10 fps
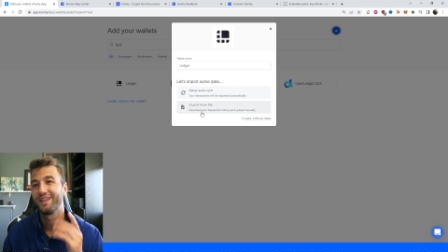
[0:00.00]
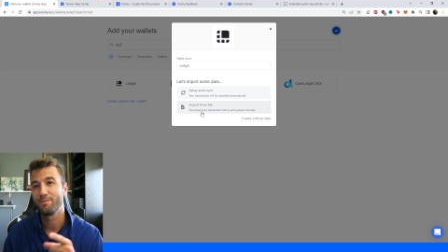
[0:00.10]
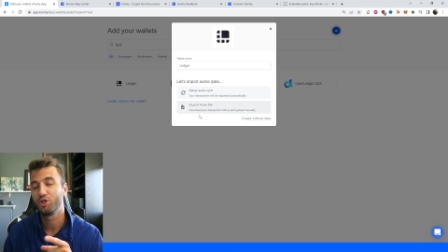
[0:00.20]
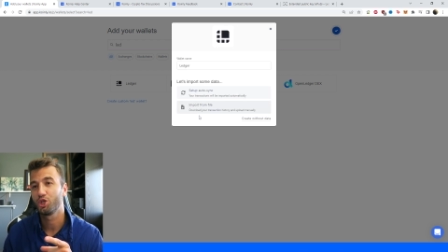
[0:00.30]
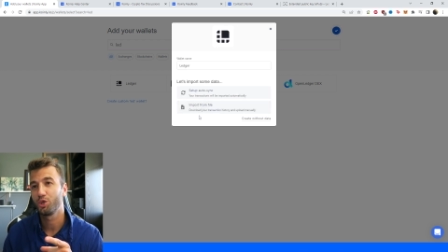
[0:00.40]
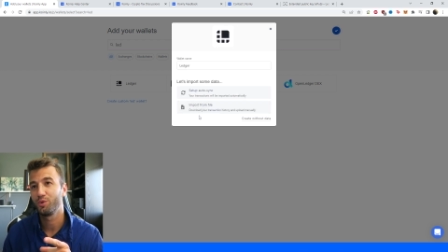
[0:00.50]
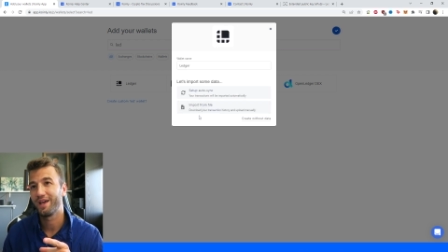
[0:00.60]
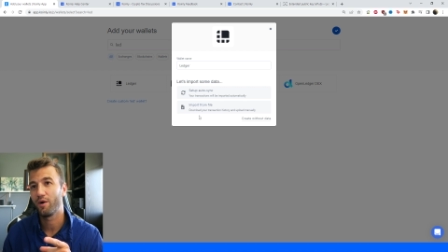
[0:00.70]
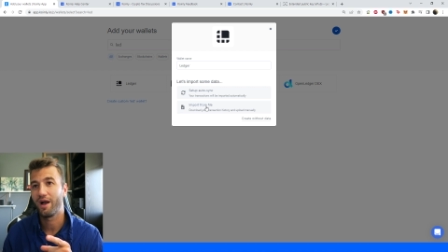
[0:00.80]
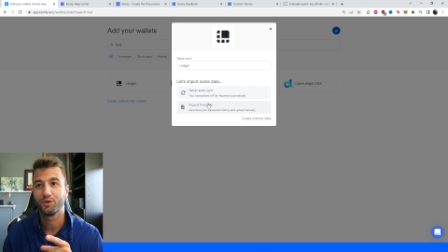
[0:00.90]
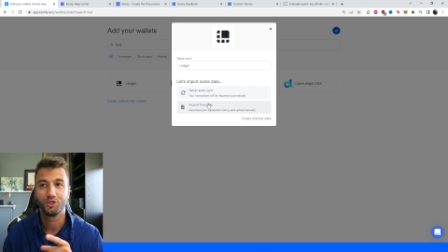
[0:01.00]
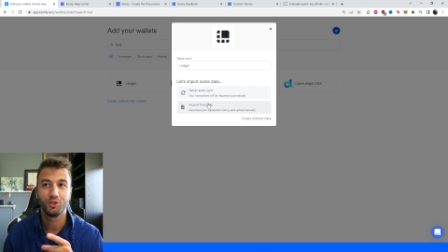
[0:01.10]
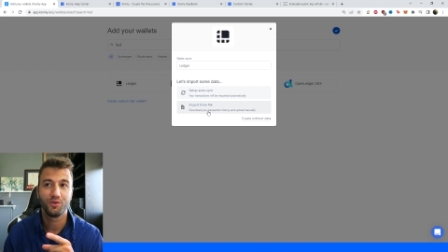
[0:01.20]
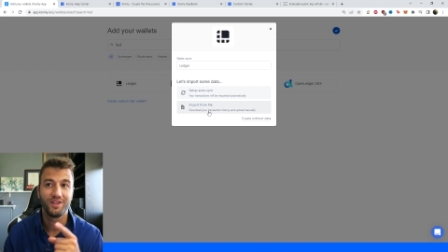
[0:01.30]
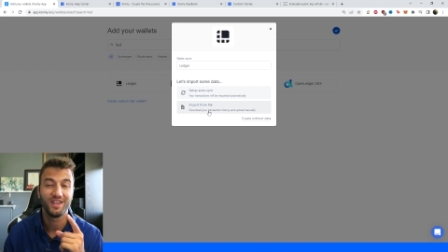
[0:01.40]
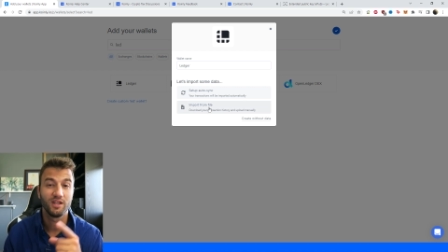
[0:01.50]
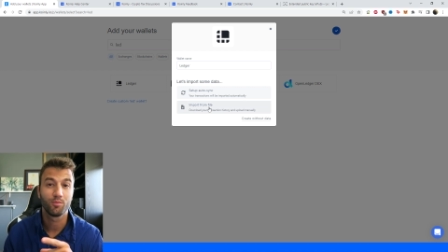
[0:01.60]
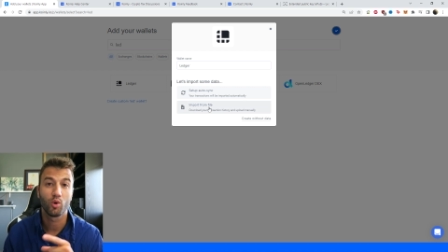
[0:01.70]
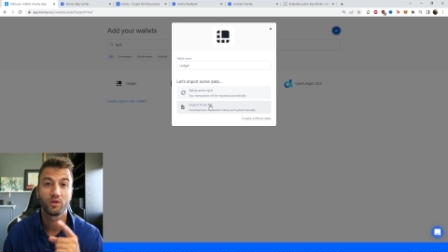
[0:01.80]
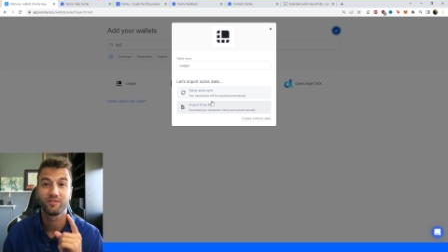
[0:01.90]
Let me show you now how to do the
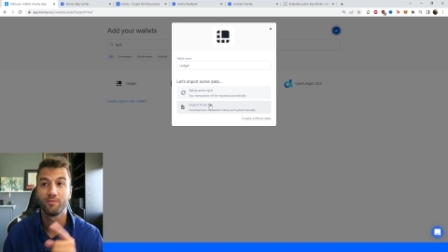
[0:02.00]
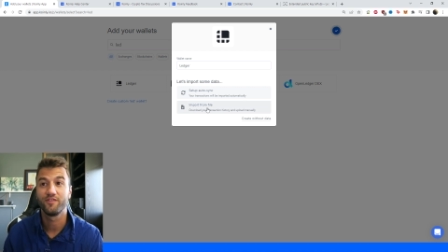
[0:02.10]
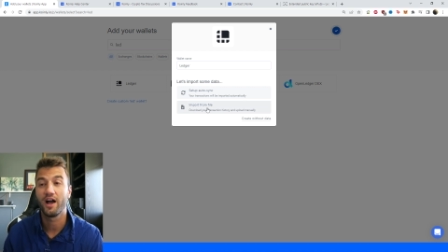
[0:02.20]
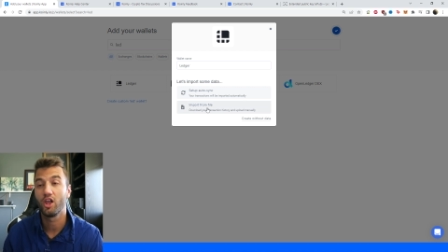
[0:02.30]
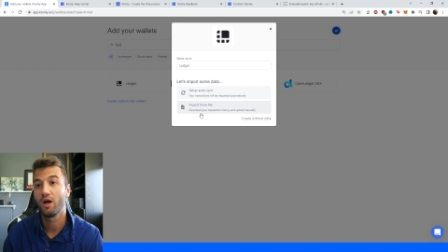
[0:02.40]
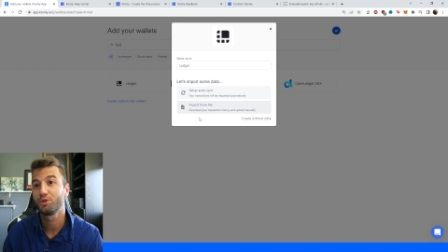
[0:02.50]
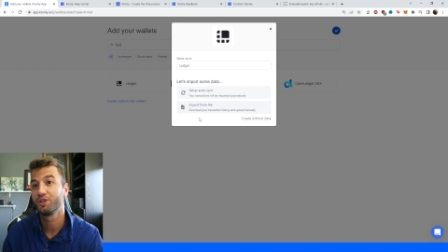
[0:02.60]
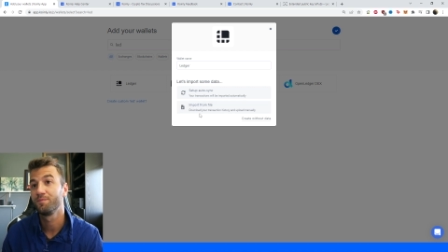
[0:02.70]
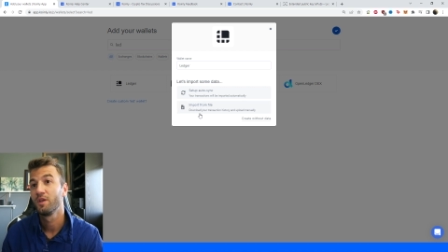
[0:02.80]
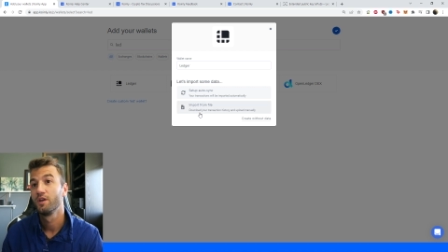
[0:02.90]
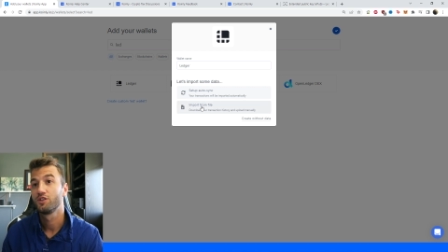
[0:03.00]
import from file option.